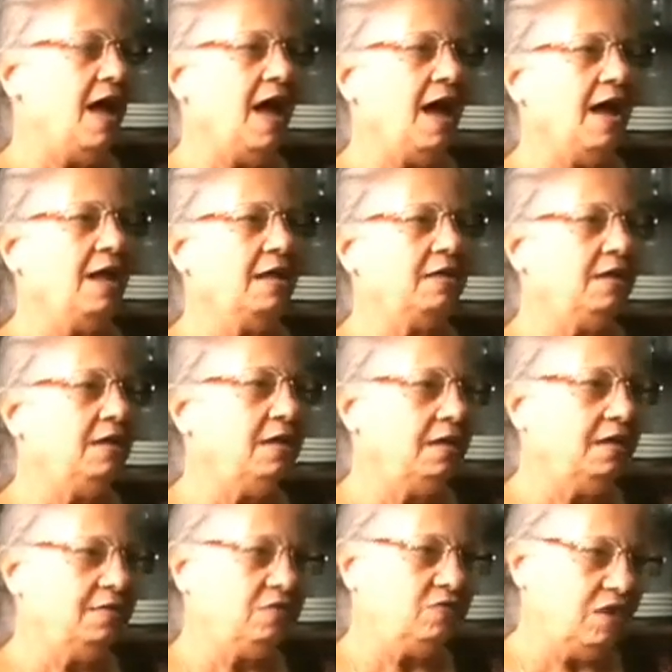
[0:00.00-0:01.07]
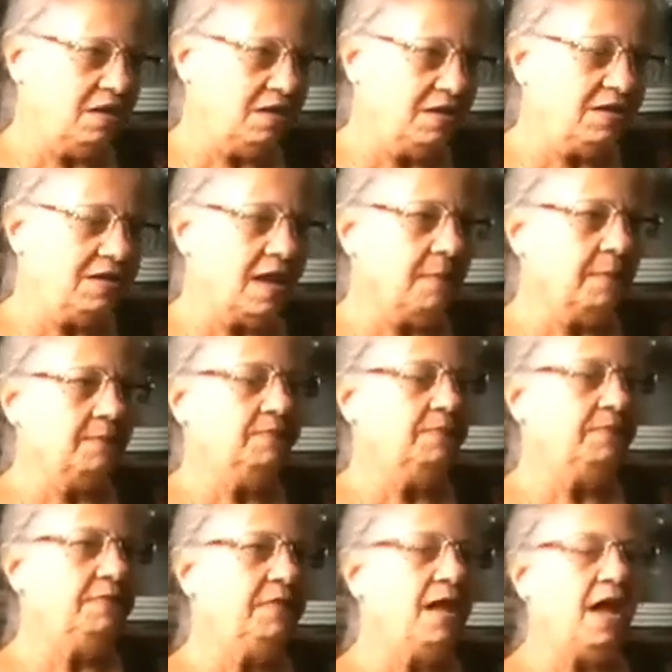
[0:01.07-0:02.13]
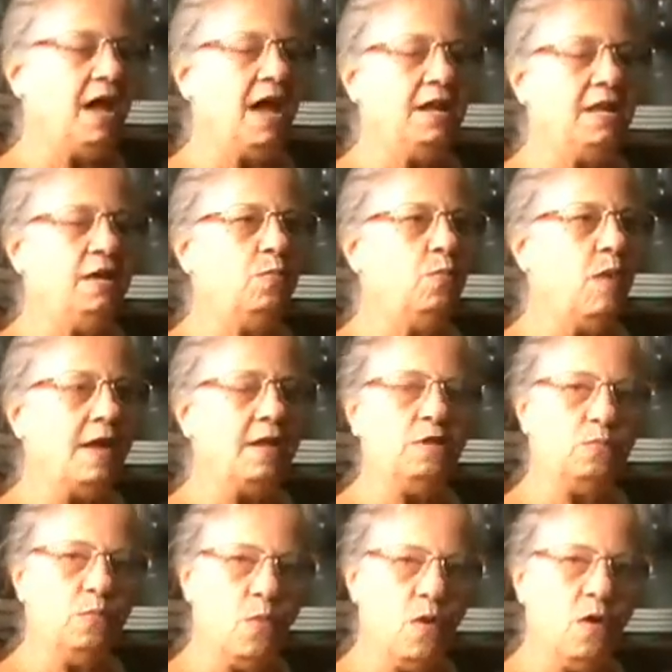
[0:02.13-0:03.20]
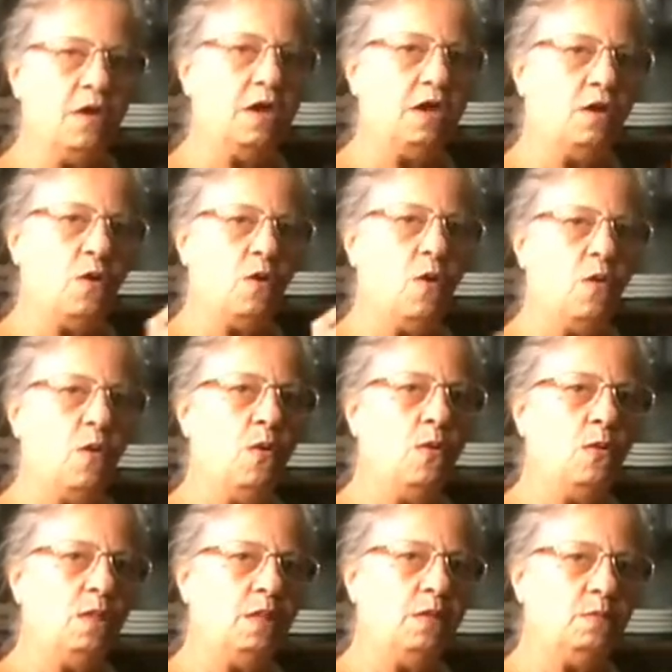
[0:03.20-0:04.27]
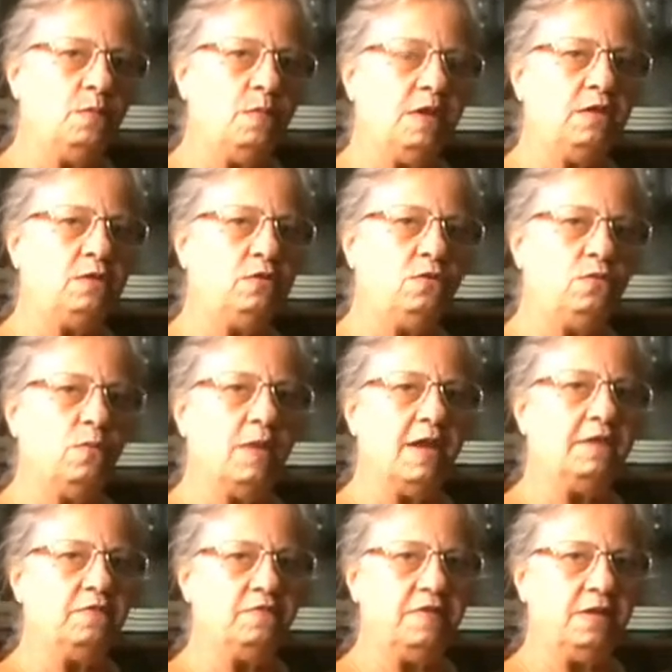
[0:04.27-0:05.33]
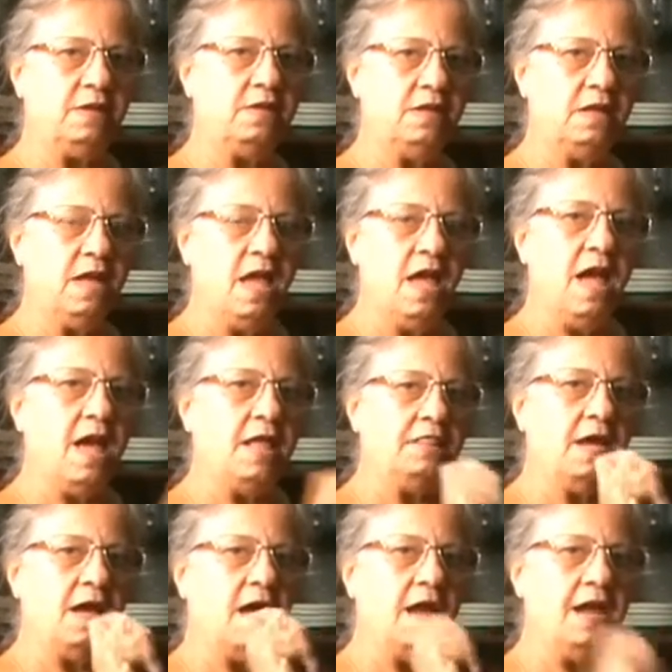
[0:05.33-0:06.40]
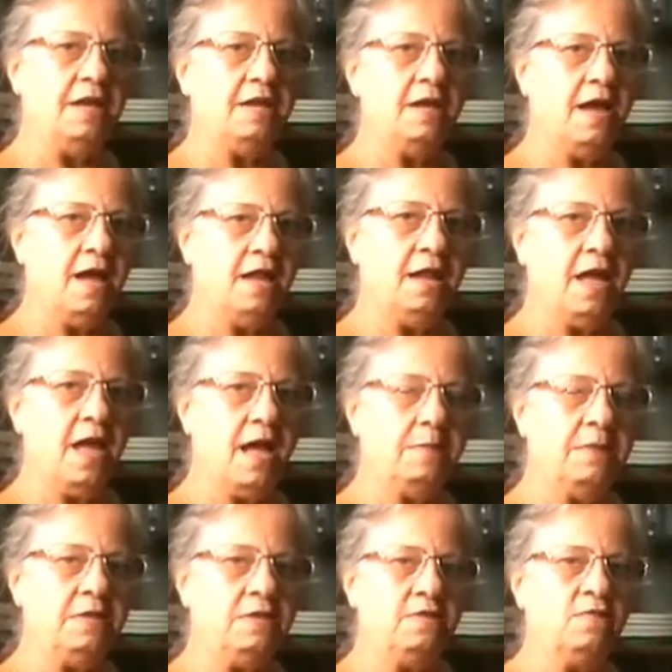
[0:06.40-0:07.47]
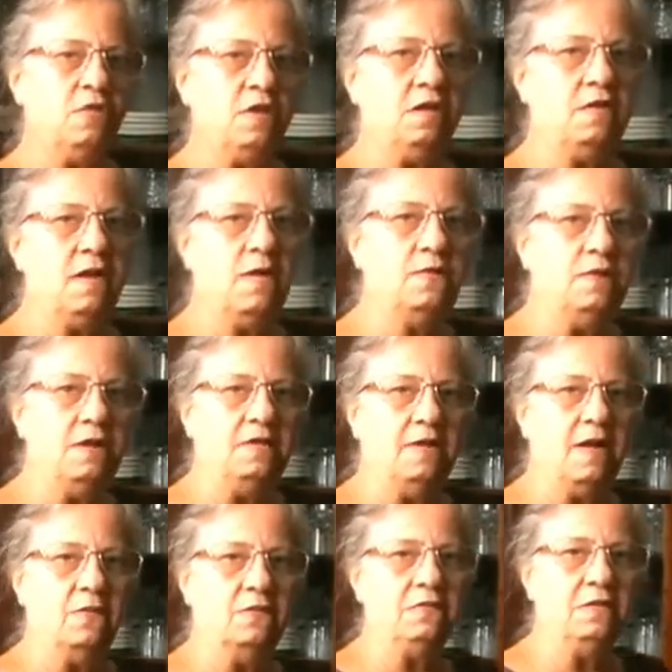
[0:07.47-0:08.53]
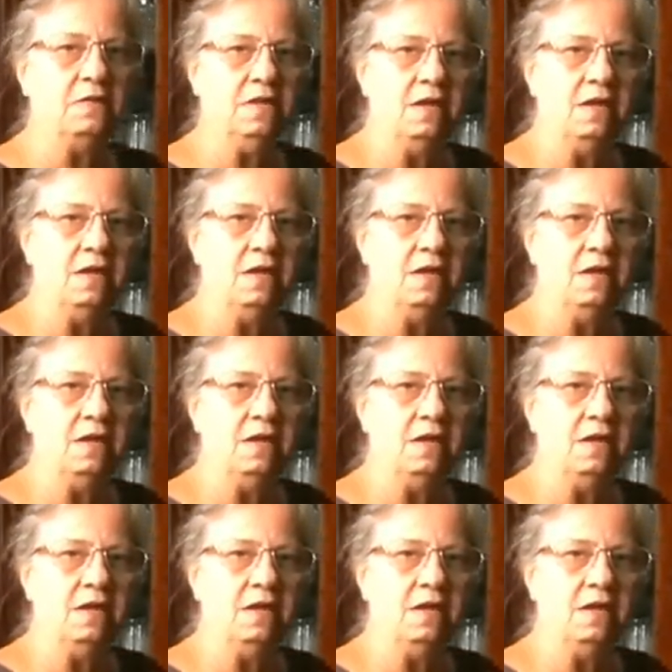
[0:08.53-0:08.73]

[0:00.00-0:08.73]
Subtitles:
and he chained it up, and he went walking all the way to Whitefield. and the hyena had a habit of going round and round.